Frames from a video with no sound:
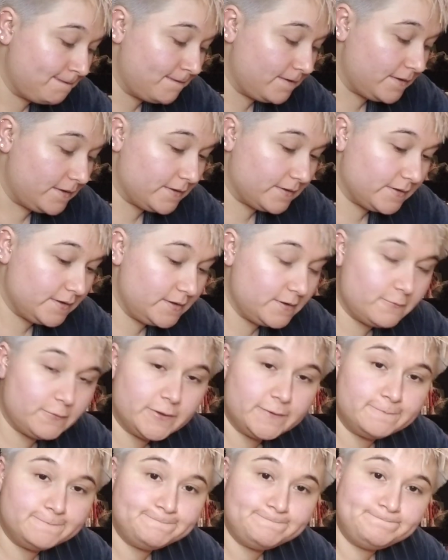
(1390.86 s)

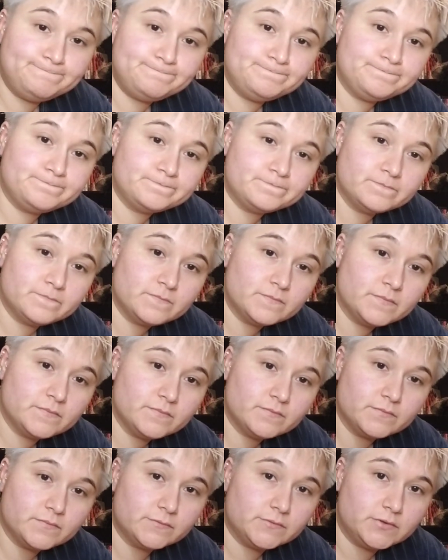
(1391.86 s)
Anyway,
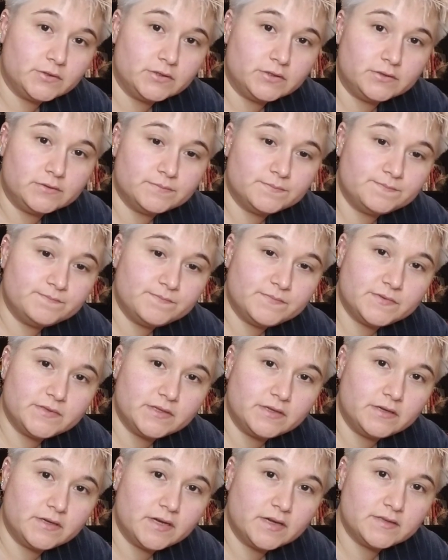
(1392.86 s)
we'll see
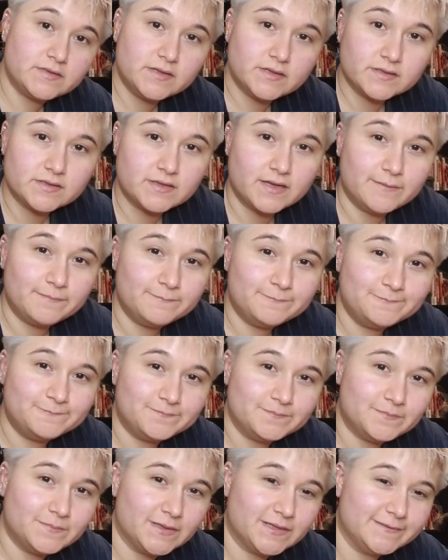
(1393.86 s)
you guys next time.
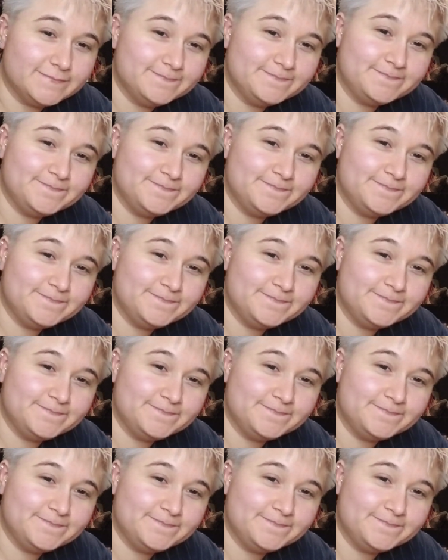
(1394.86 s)
Bye.